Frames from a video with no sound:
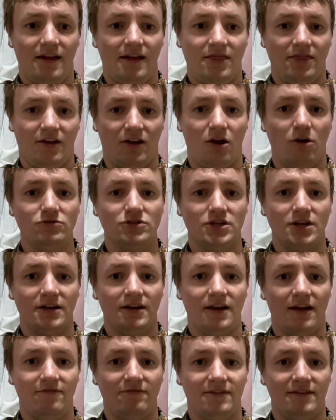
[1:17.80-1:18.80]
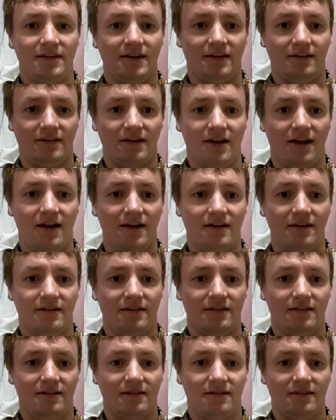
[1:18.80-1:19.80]
The coaching deficit is not,
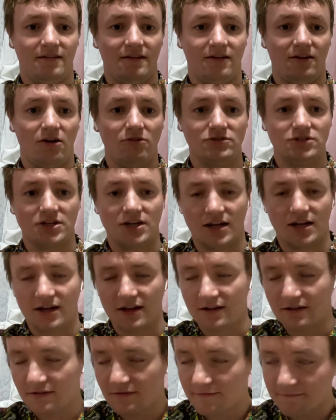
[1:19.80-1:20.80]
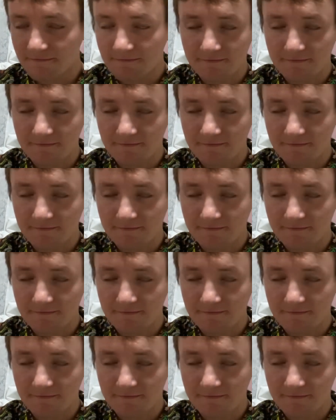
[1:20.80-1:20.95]
the coaching,